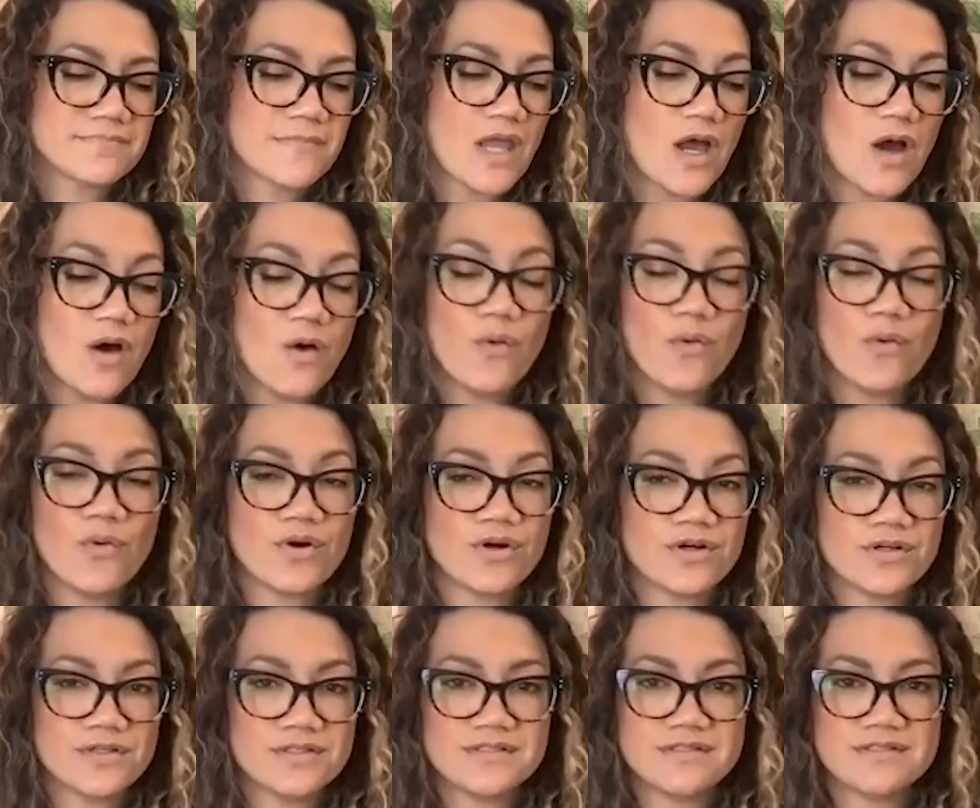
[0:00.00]
a
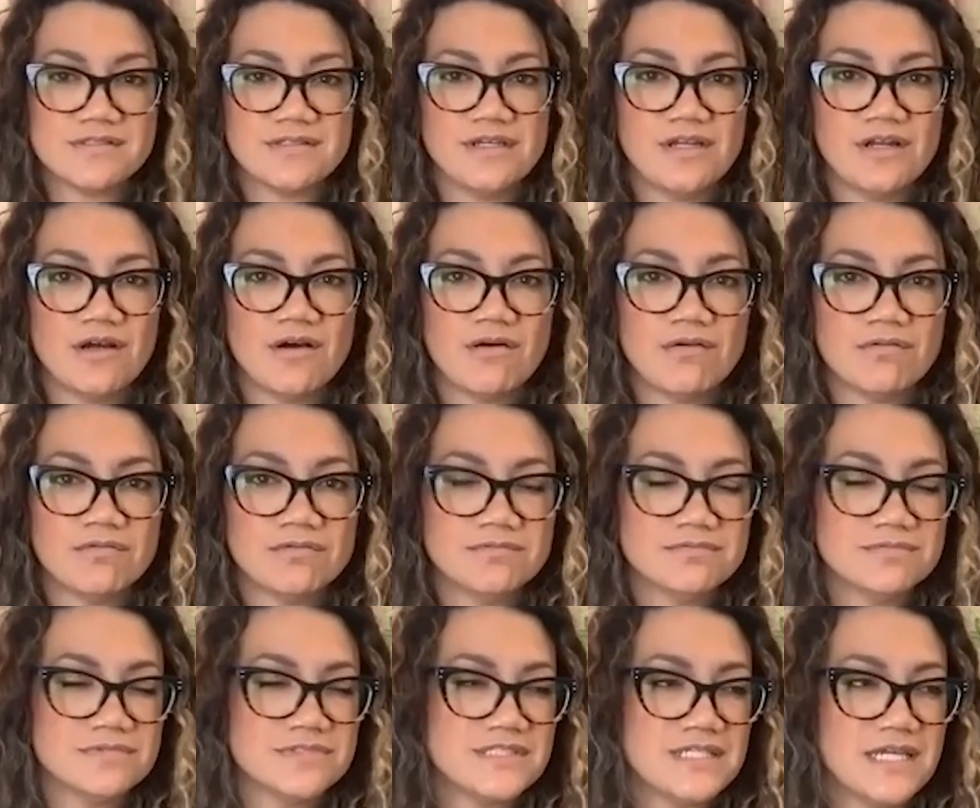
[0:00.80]
horse you
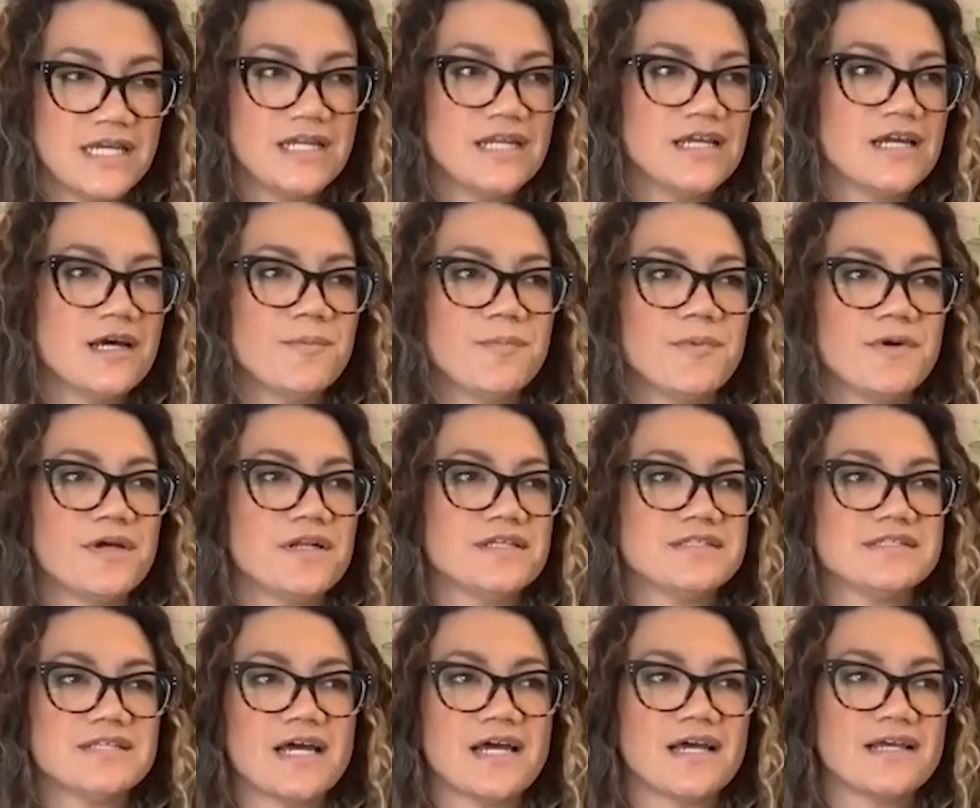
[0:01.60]
know standing up on
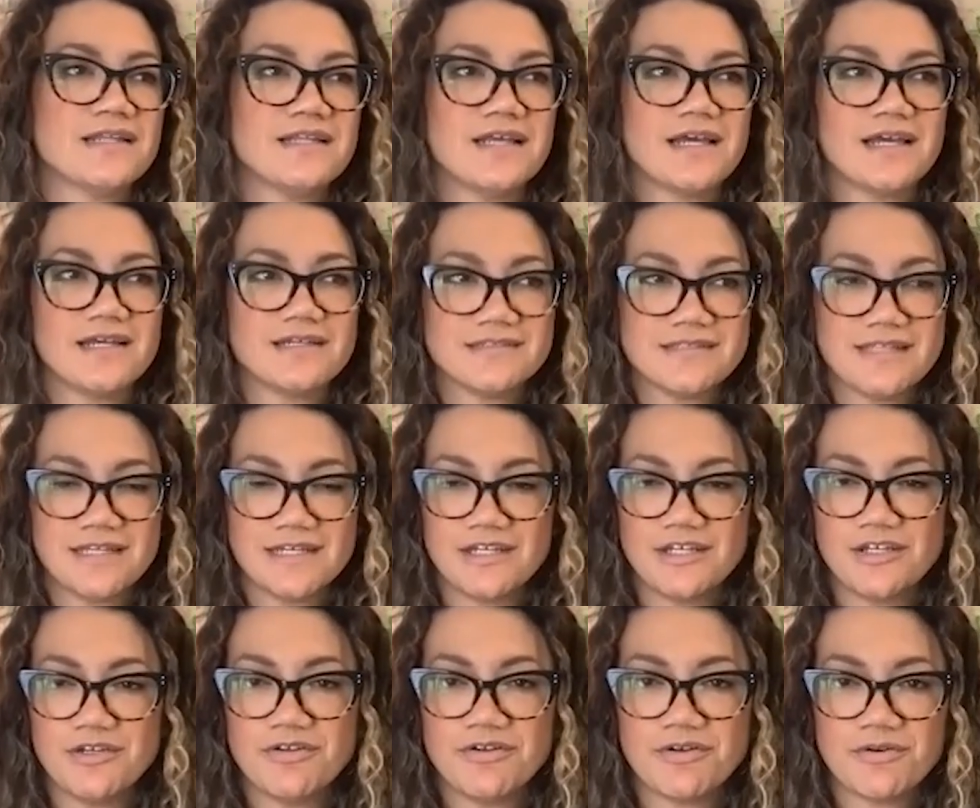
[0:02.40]
its hind legs like
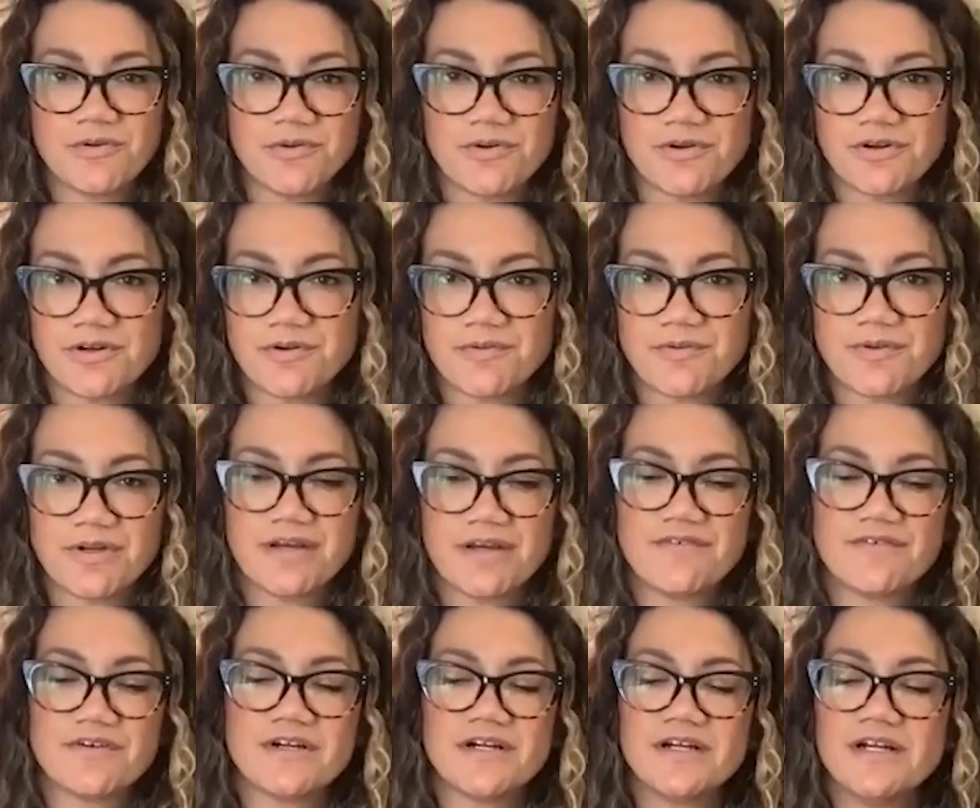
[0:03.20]
a unicorn or
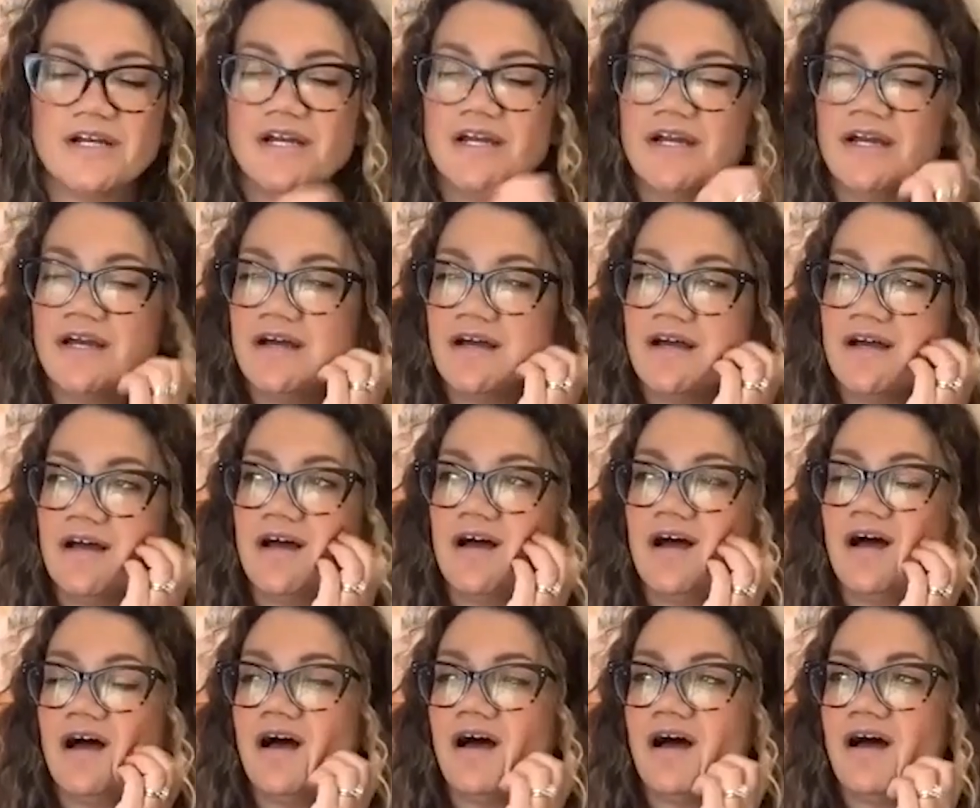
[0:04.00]
whatever
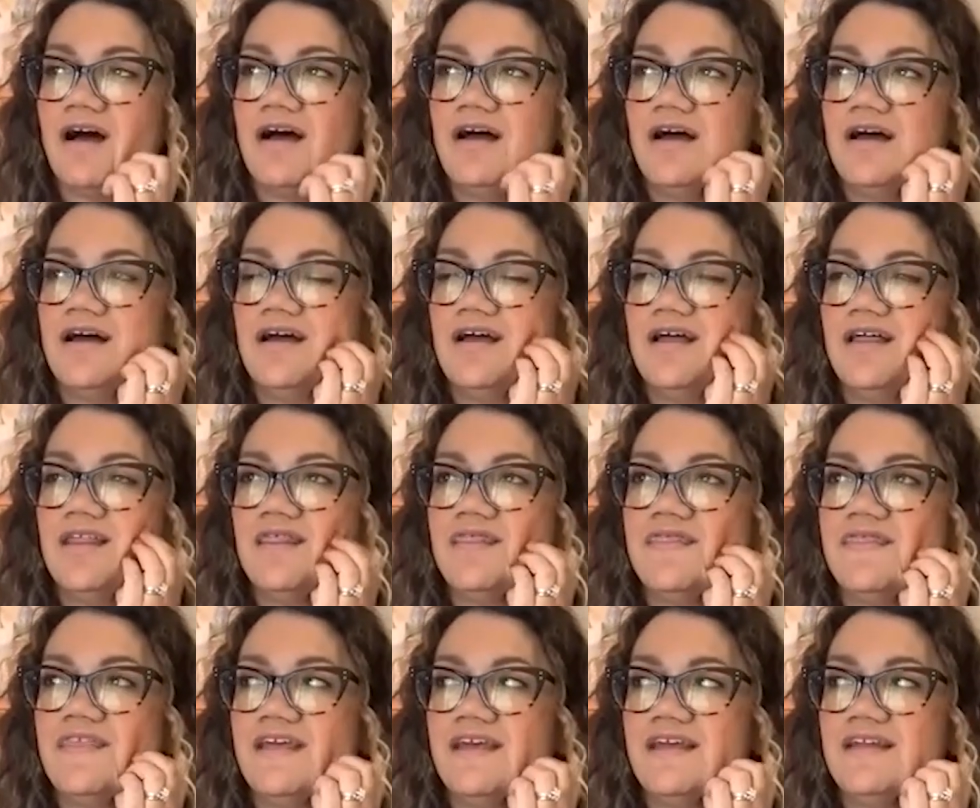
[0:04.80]
uh,
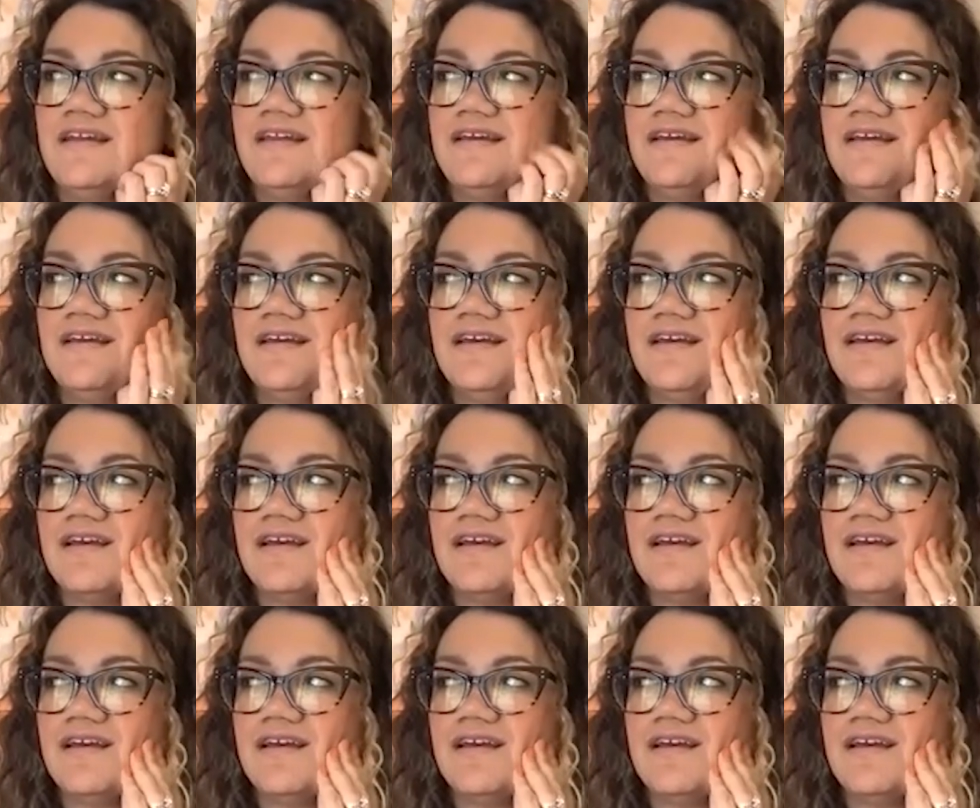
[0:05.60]
then